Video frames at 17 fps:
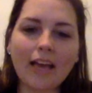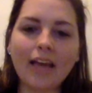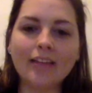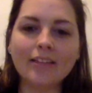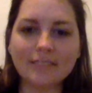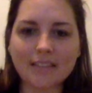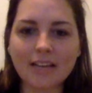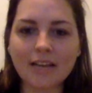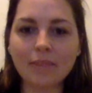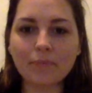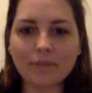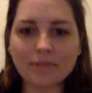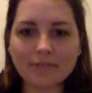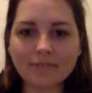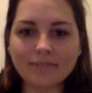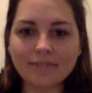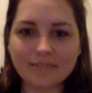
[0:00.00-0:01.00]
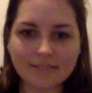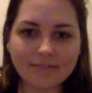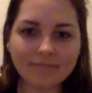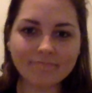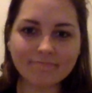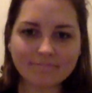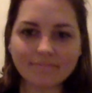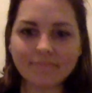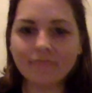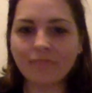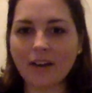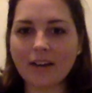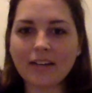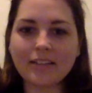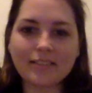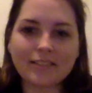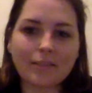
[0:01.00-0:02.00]
end up
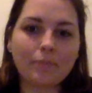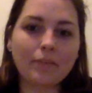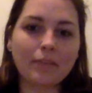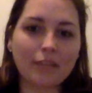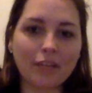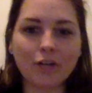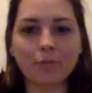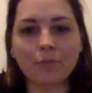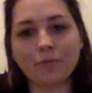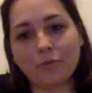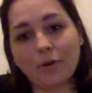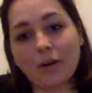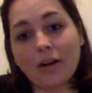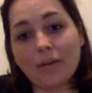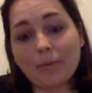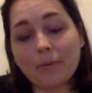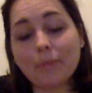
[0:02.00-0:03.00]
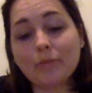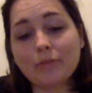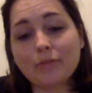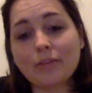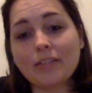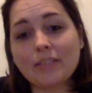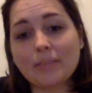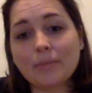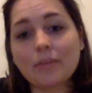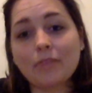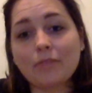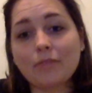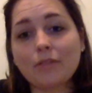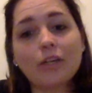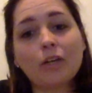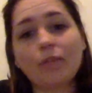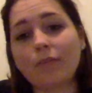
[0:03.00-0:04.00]
finding something here before I'm able to find something in
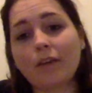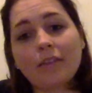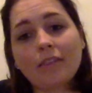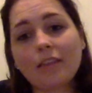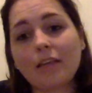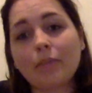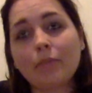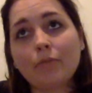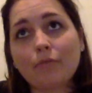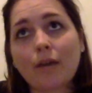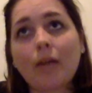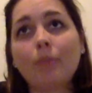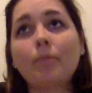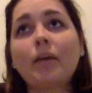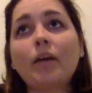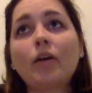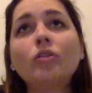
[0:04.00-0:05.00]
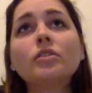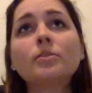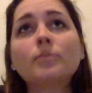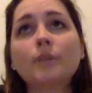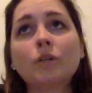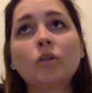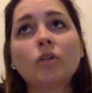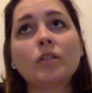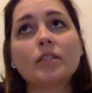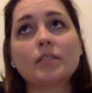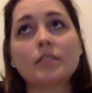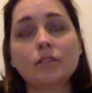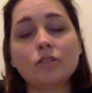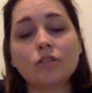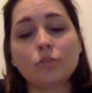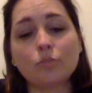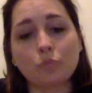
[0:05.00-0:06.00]
Philadelphia, I think it'd be fine. My ultimate goal is
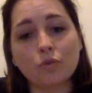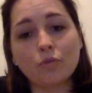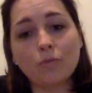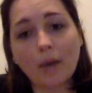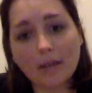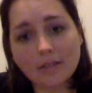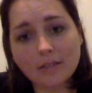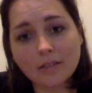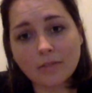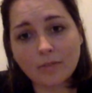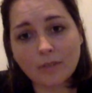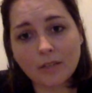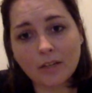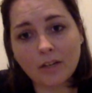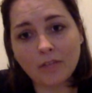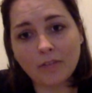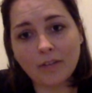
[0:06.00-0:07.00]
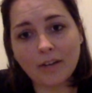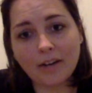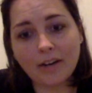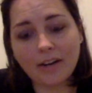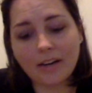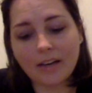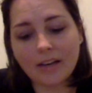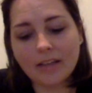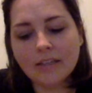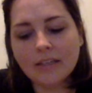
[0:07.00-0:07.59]
still to move back to the Philadelphia area,